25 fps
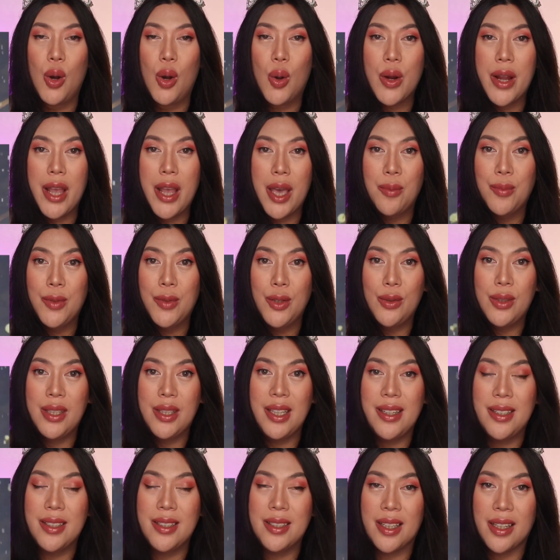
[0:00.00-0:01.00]
or MUT
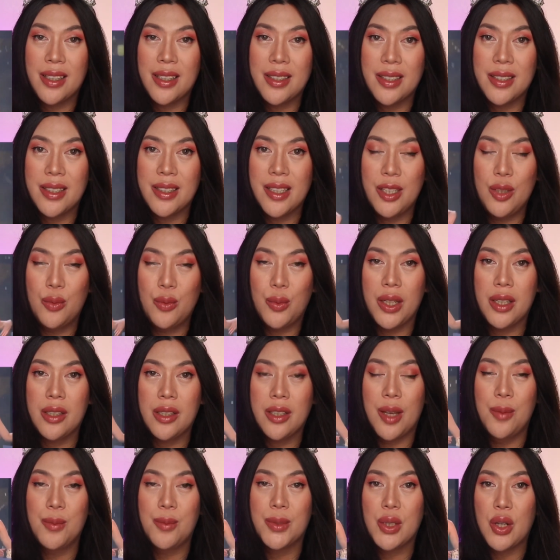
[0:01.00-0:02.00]
16 when
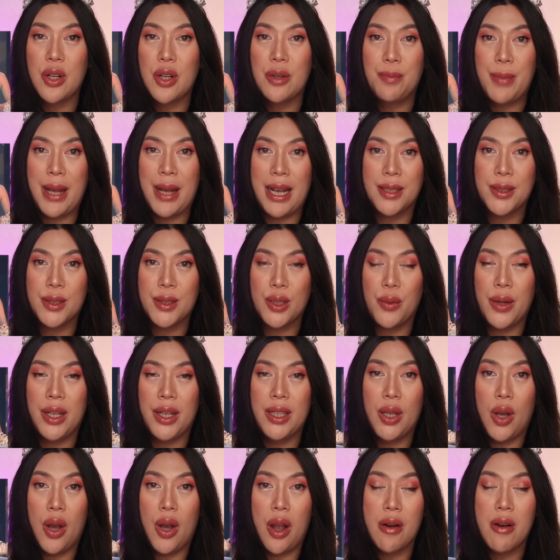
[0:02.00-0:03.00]
it comes to her
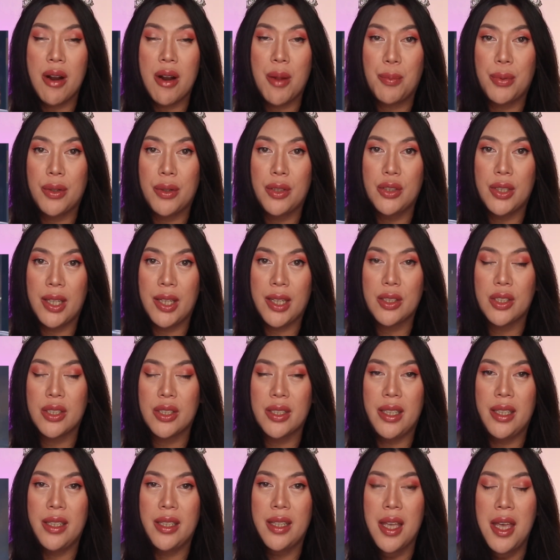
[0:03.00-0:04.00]
passerelle aura
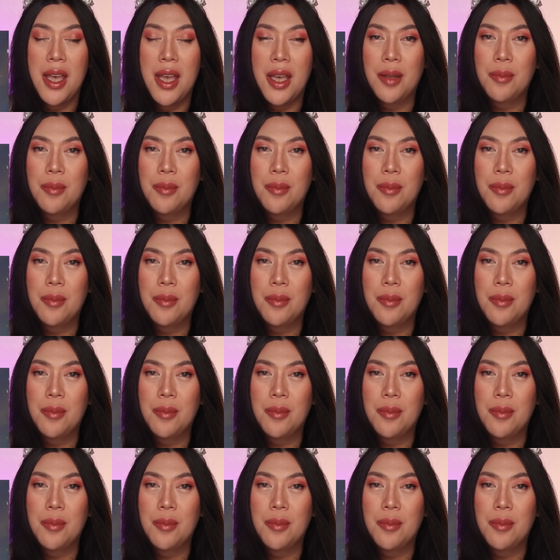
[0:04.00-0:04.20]
projection.